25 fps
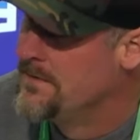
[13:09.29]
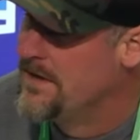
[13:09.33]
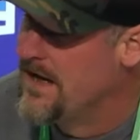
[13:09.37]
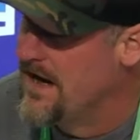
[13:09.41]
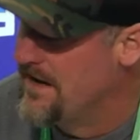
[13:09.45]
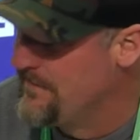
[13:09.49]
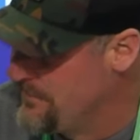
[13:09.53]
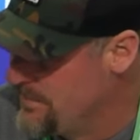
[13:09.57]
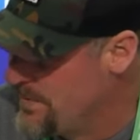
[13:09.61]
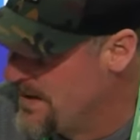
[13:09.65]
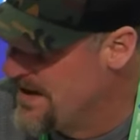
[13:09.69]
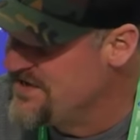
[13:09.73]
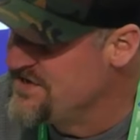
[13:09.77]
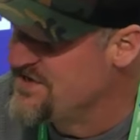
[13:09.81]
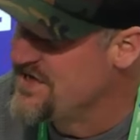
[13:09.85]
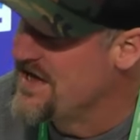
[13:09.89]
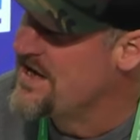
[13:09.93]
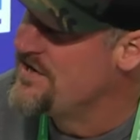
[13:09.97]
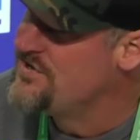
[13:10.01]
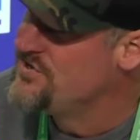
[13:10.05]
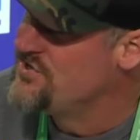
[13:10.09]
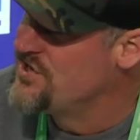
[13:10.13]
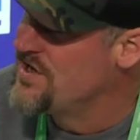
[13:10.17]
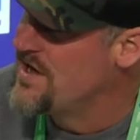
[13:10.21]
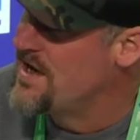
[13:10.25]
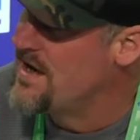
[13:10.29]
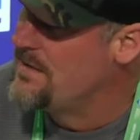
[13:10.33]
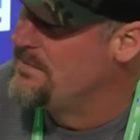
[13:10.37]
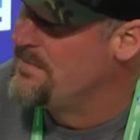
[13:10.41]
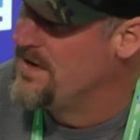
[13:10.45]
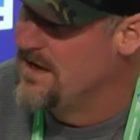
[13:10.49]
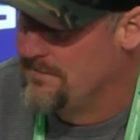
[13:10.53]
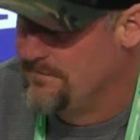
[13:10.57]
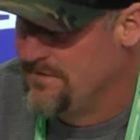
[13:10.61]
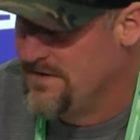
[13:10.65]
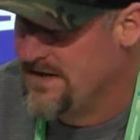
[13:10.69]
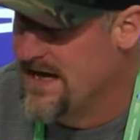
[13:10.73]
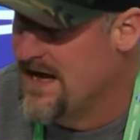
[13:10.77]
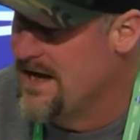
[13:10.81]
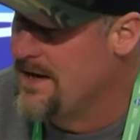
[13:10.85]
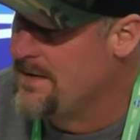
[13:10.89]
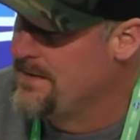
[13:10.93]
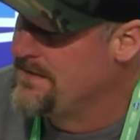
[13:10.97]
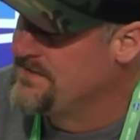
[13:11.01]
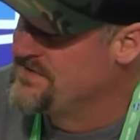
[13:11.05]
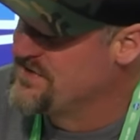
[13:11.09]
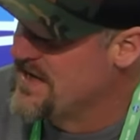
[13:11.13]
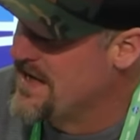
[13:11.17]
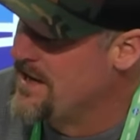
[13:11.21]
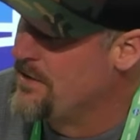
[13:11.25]
Everybody's got a job,
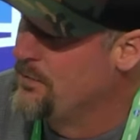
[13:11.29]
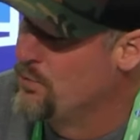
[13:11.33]
everybody's got